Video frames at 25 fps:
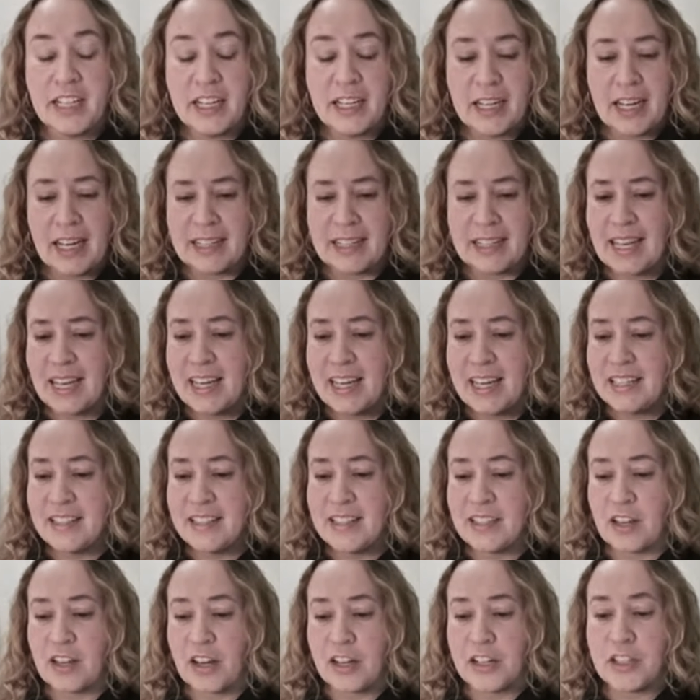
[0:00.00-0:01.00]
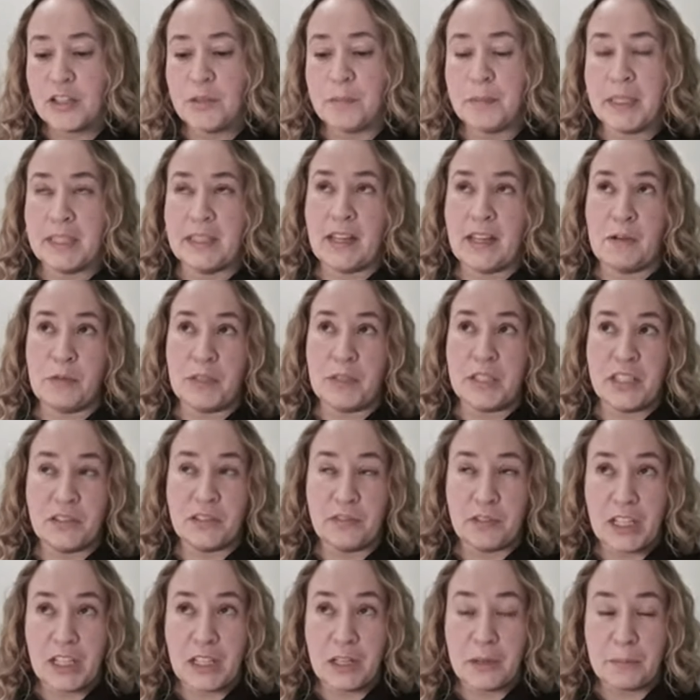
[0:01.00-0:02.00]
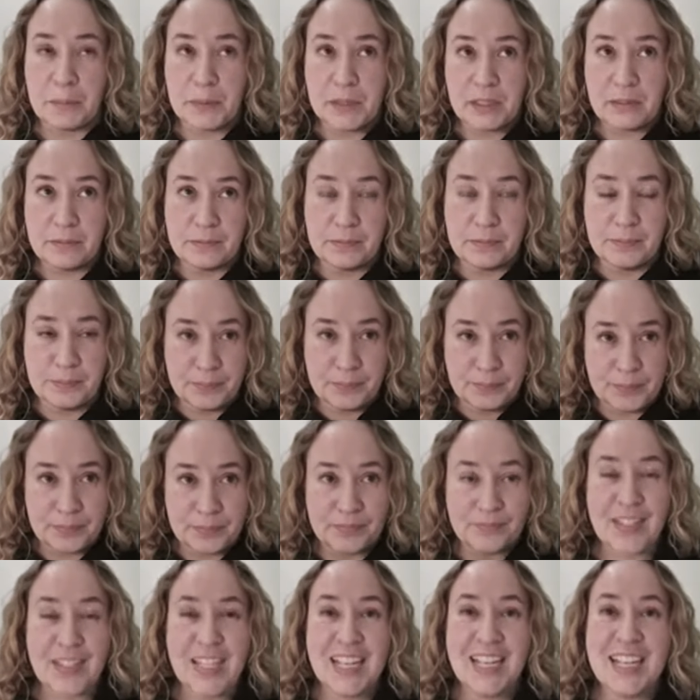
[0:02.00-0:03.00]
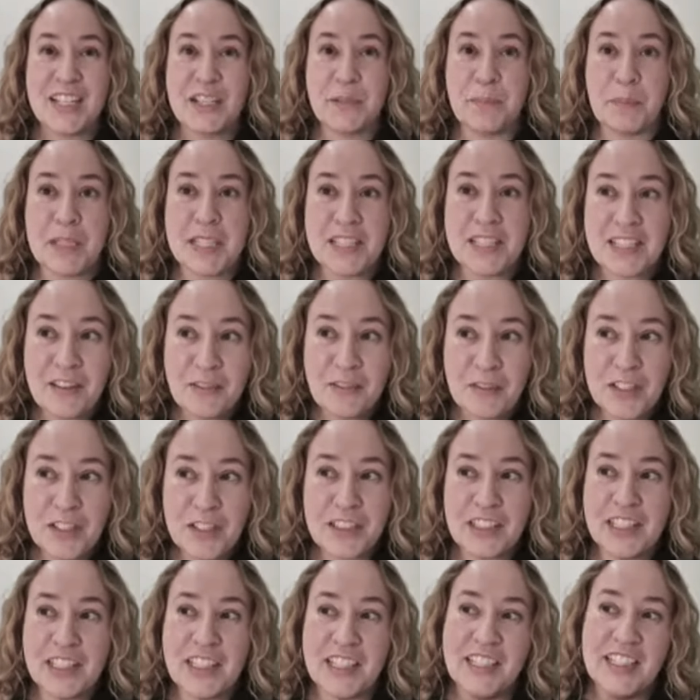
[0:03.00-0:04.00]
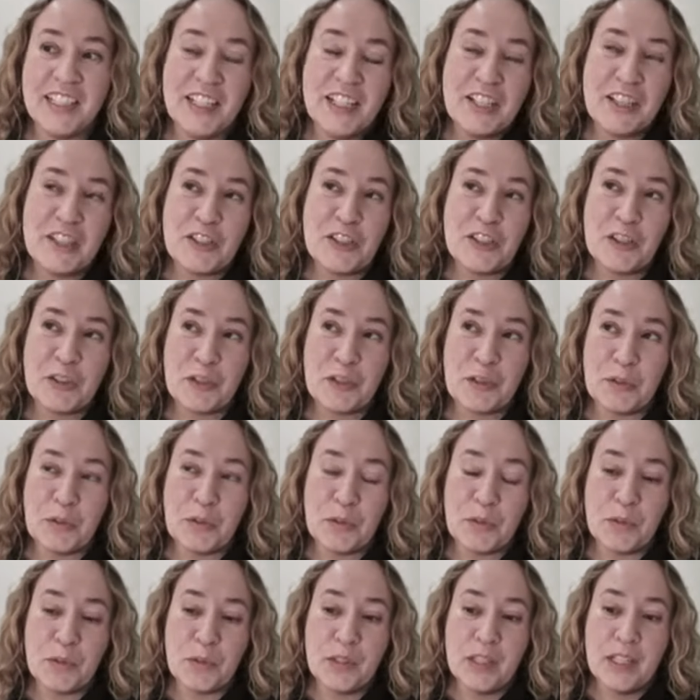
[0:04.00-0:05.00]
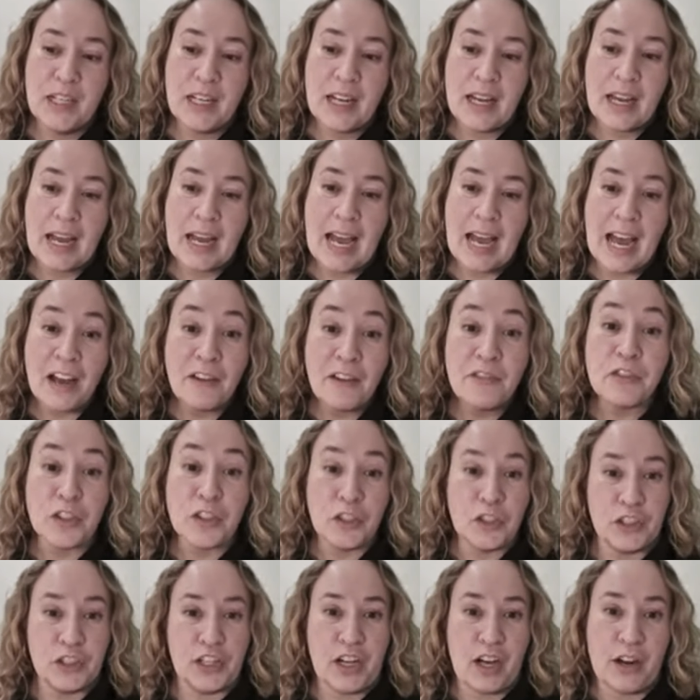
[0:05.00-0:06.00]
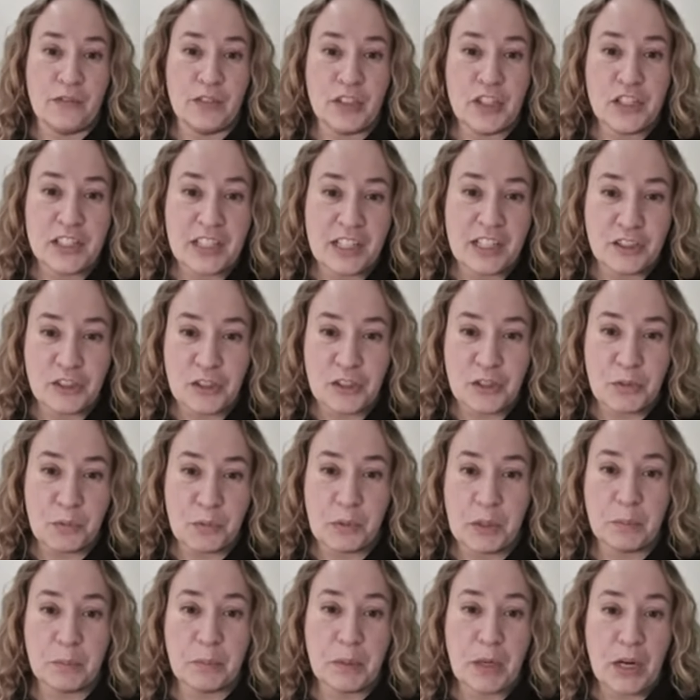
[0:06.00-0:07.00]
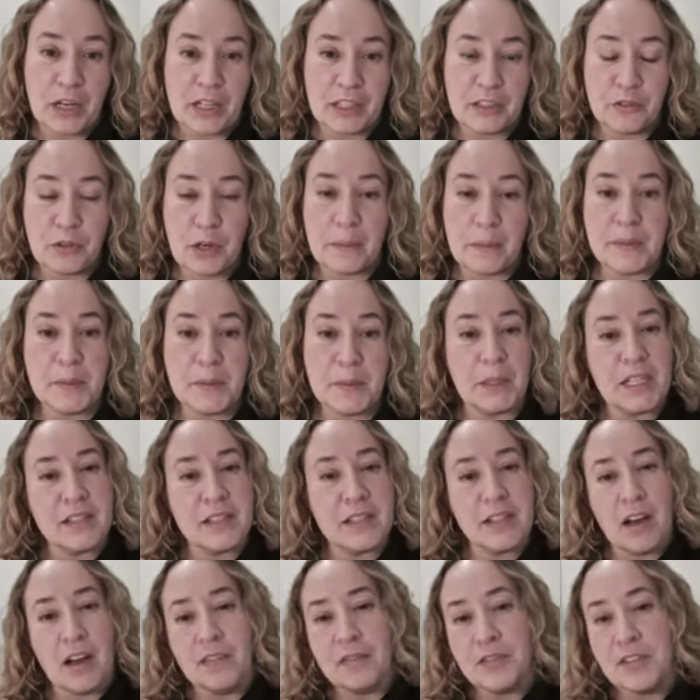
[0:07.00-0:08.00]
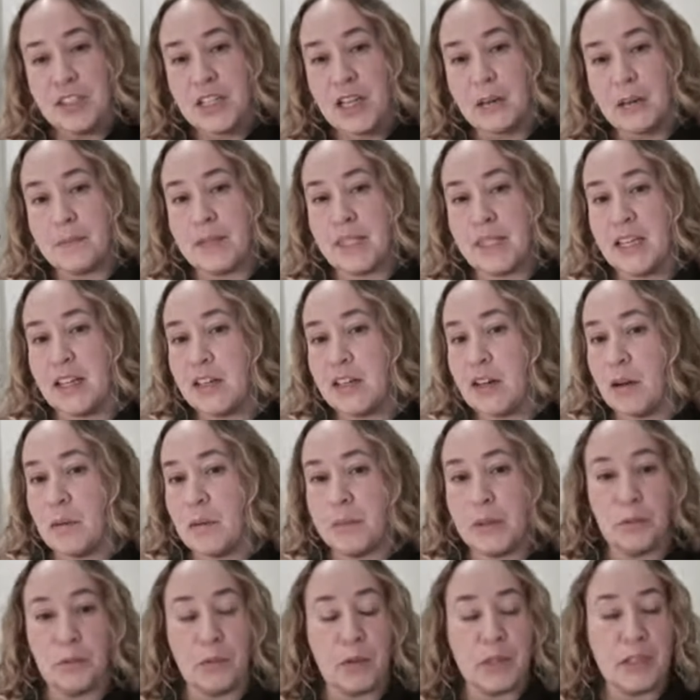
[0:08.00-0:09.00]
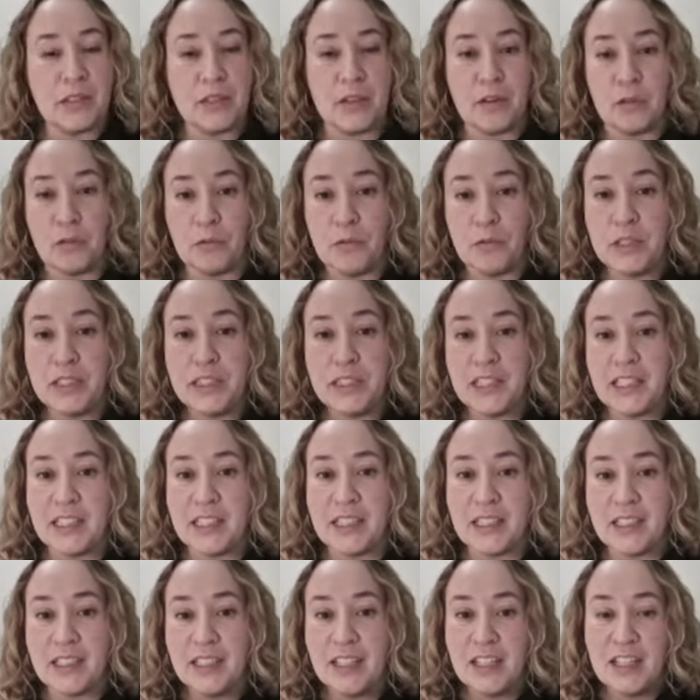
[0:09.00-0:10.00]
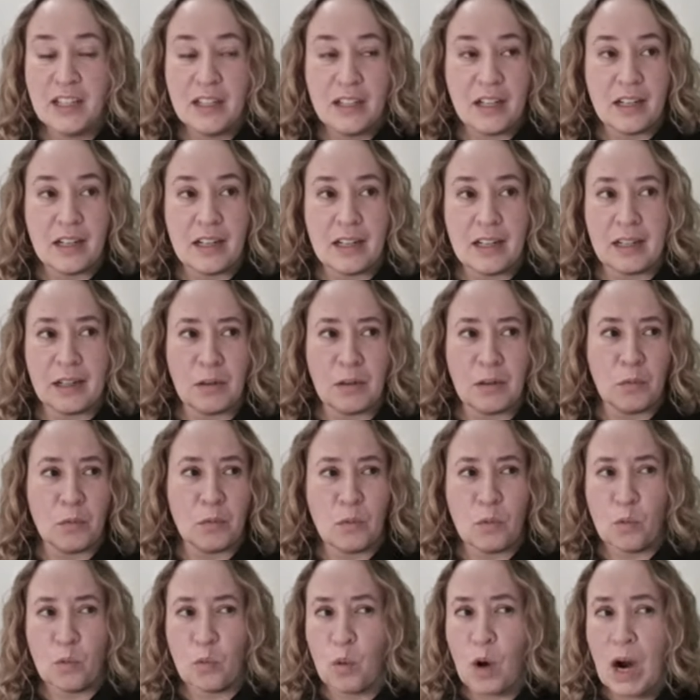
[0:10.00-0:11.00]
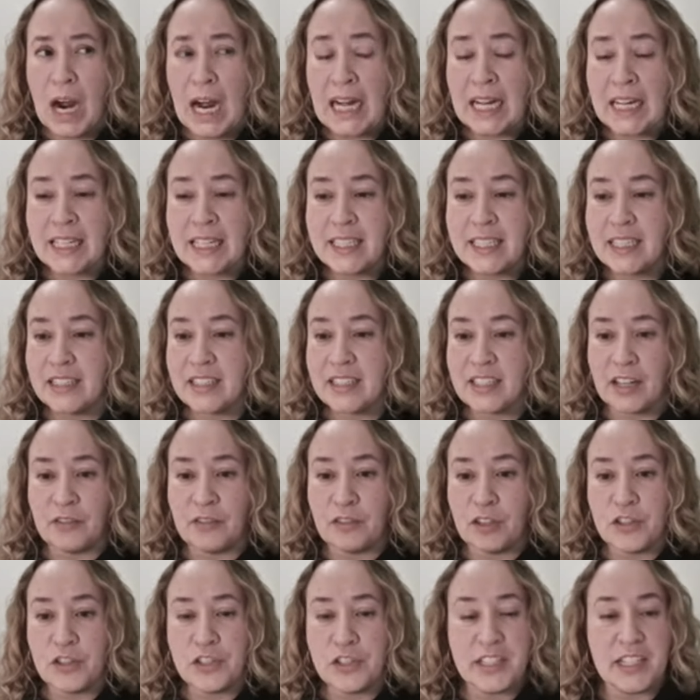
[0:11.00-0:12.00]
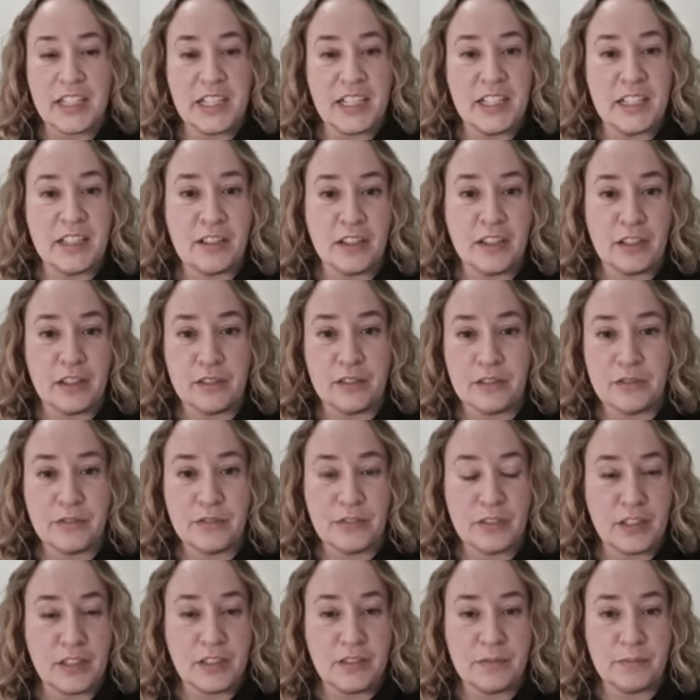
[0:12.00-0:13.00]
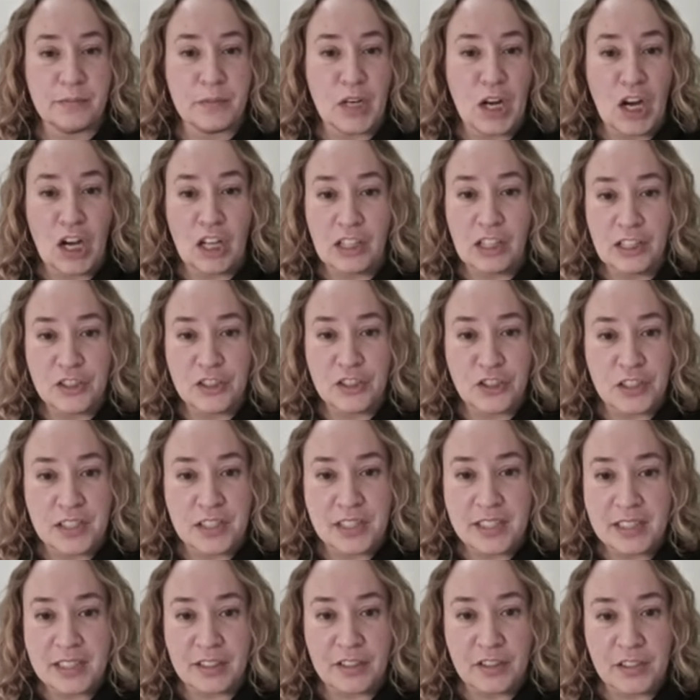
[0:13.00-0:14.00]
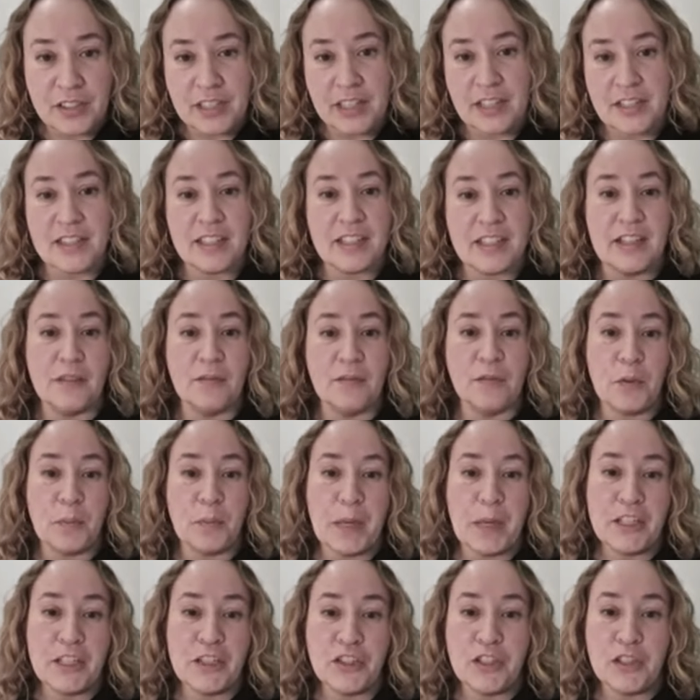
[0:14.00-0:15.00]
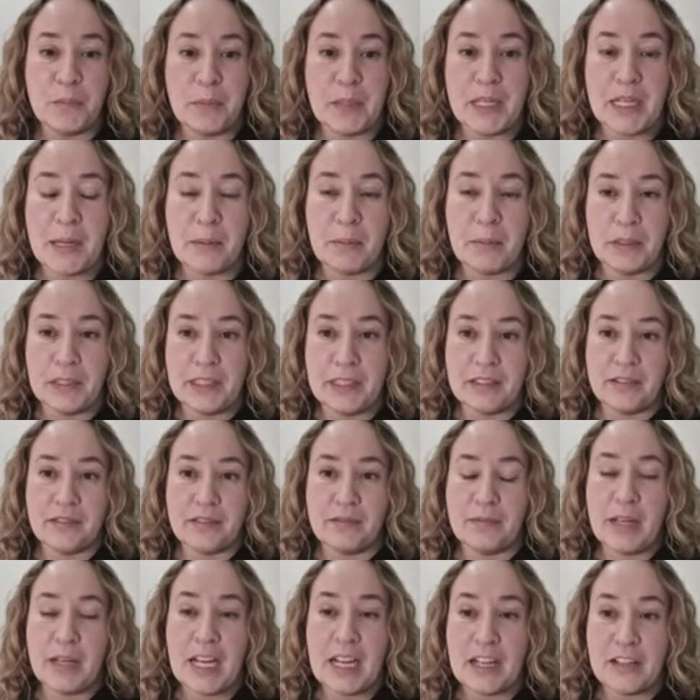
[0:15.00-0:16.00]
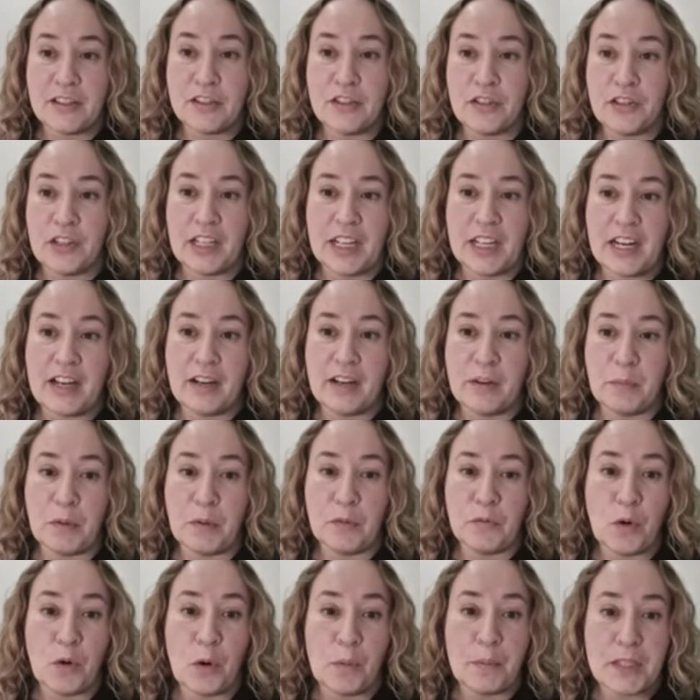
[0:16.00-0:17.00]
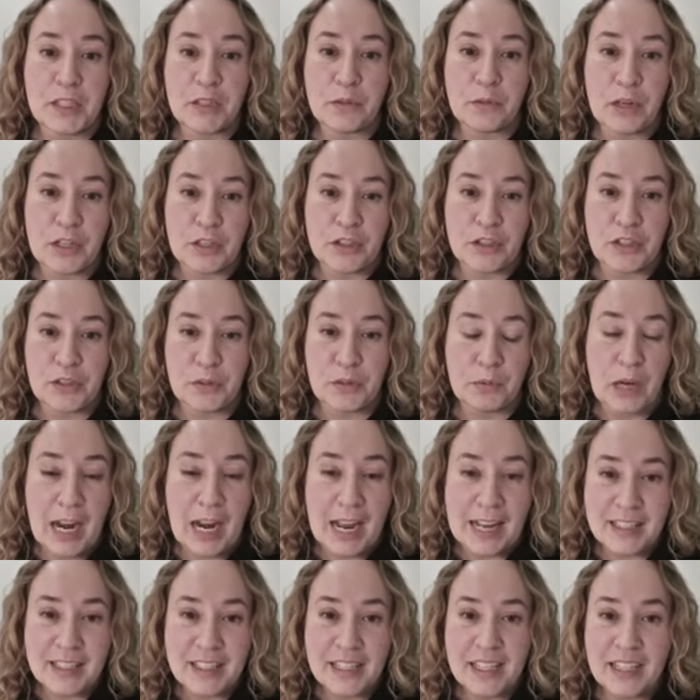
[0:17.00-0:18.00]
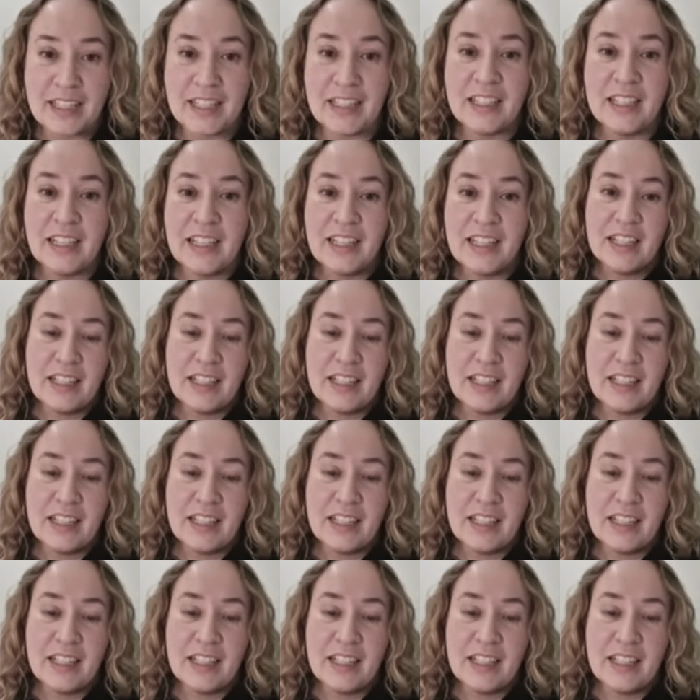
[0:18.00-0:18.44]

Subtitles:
And that is a document that was developed specifically to have good conversations with product reps, because oftentimes they come in with a really wide diversity of knowledge and skill sets and information to be able to answer the kind of performance questions we're asking.